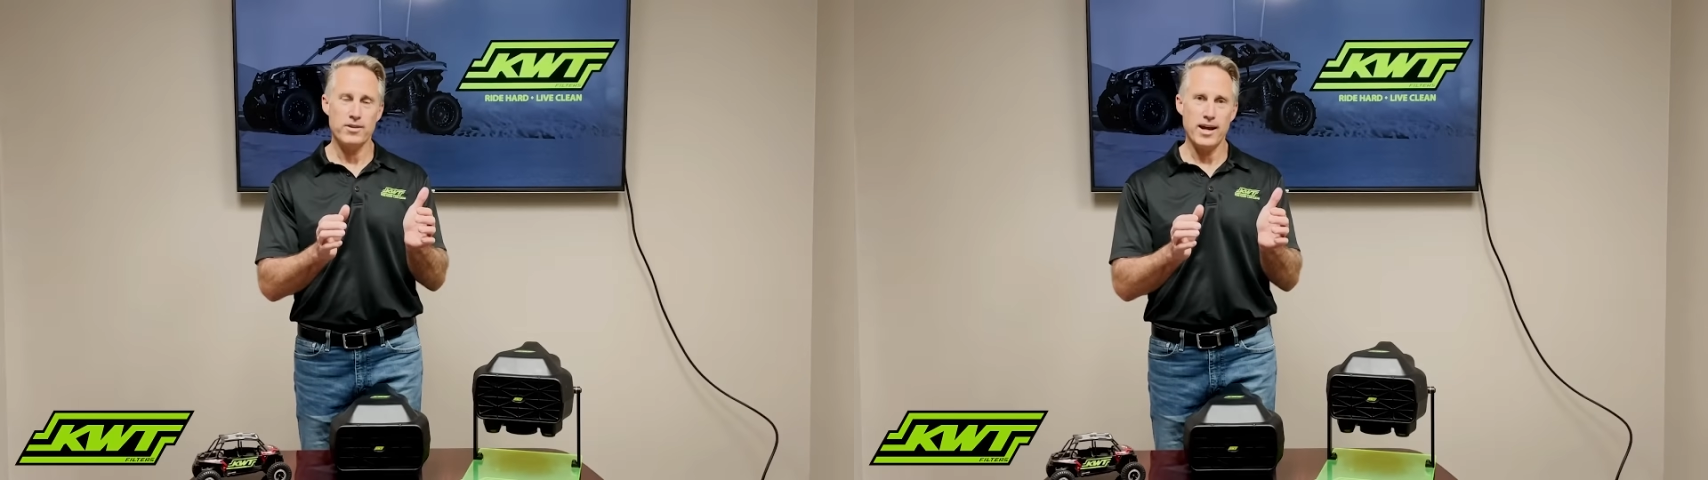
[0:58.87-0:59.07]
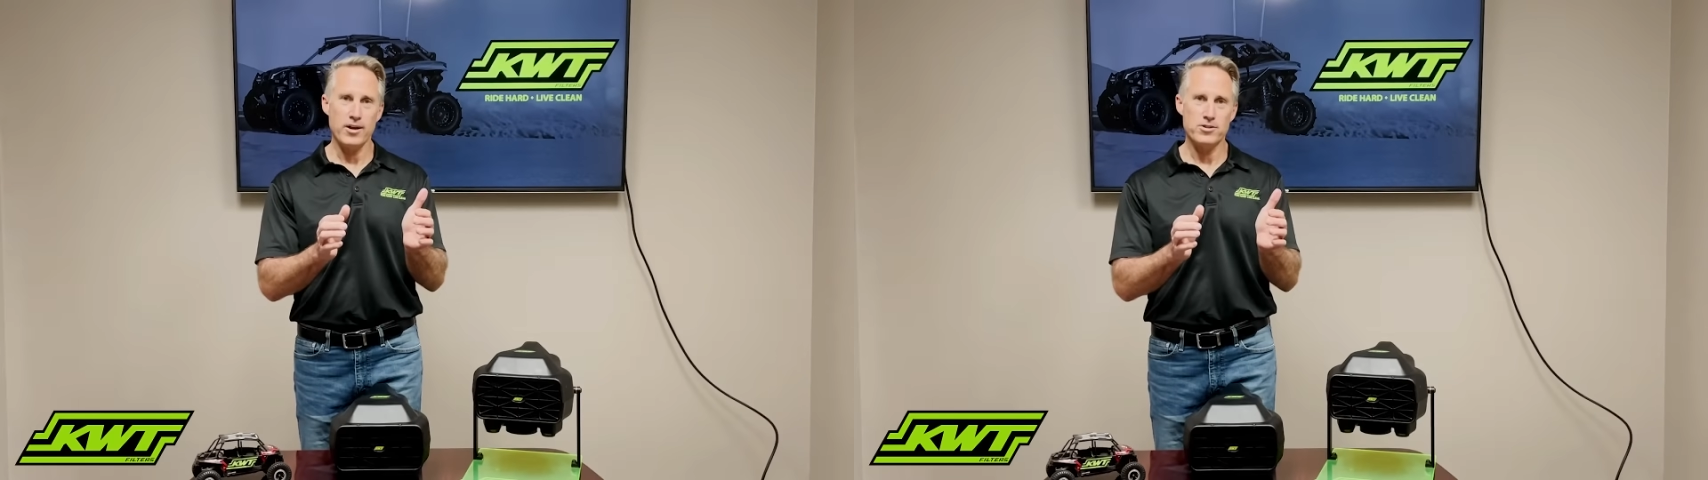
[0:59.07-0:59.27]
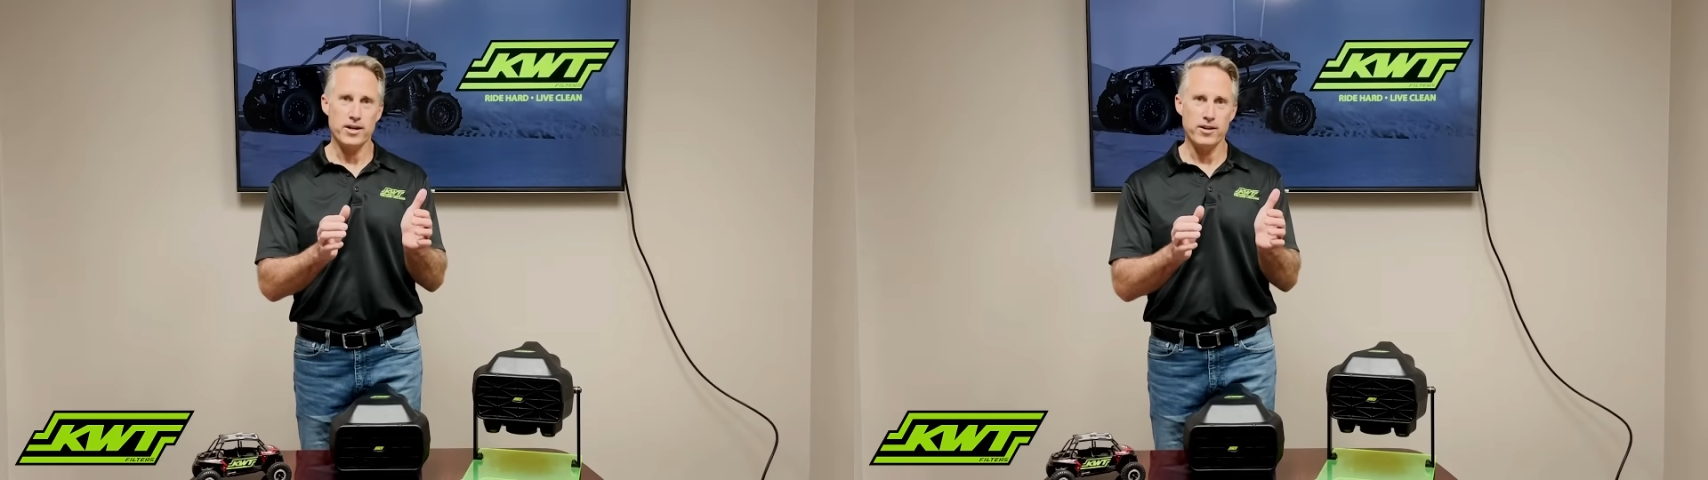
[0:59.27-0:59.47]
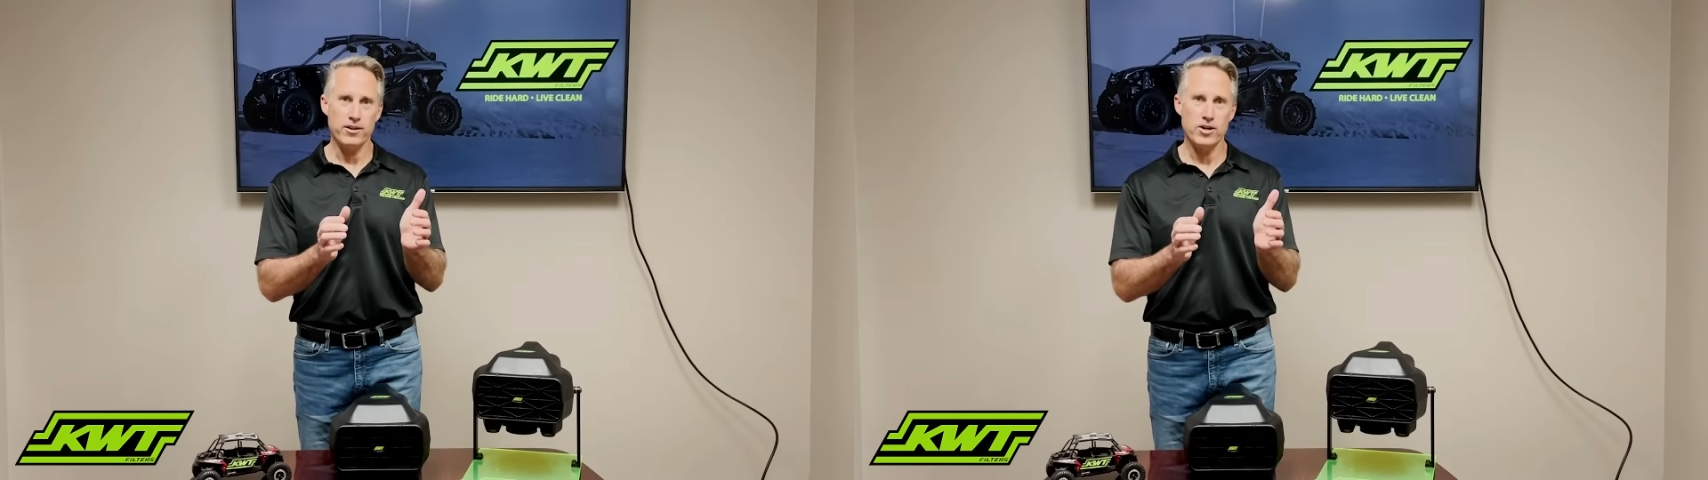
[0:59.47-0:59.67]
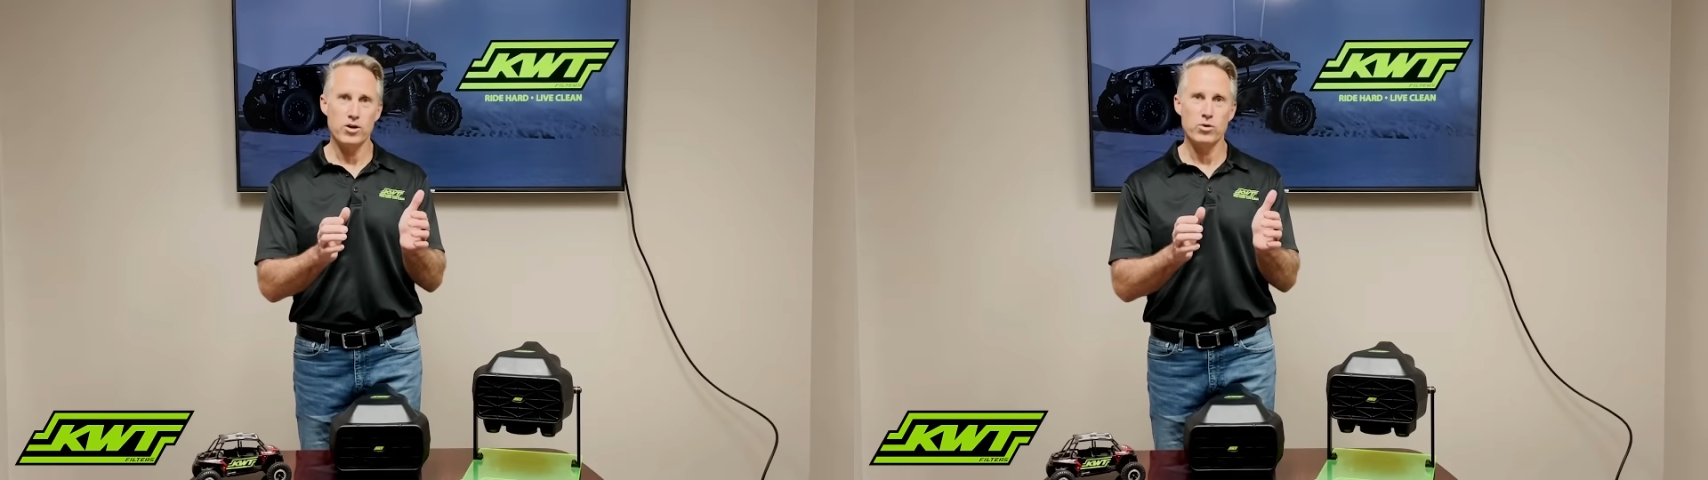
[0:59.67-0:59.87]
to the outside of
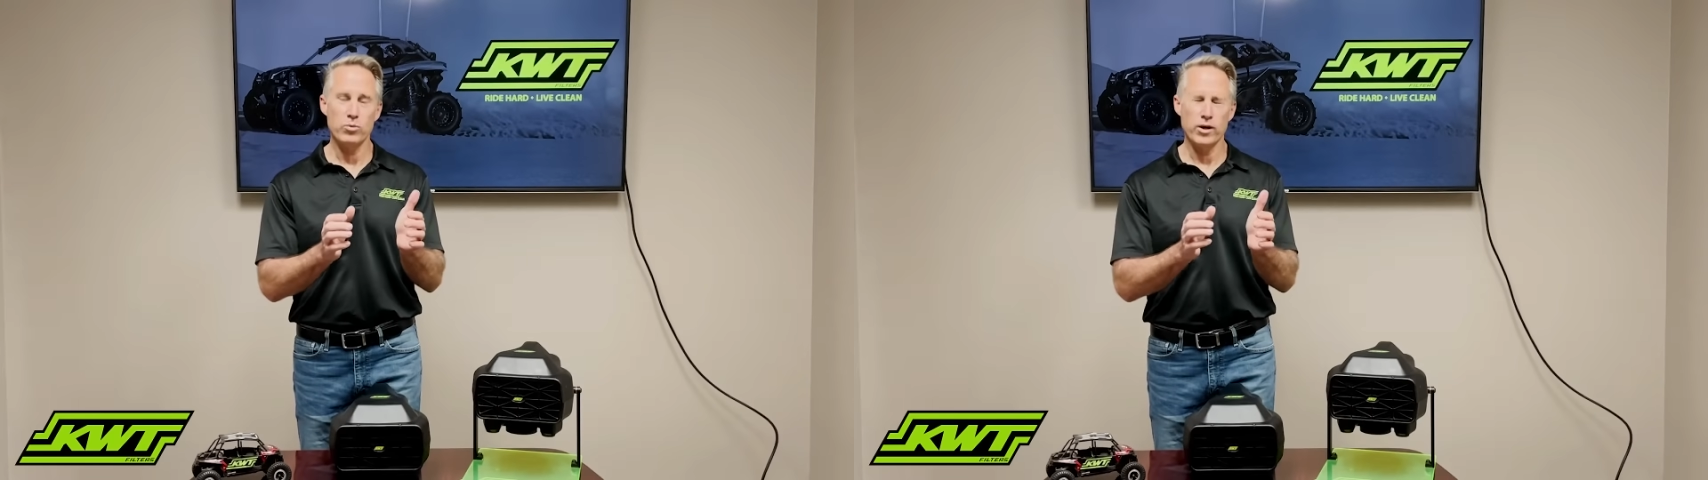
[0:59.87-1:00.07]
the cone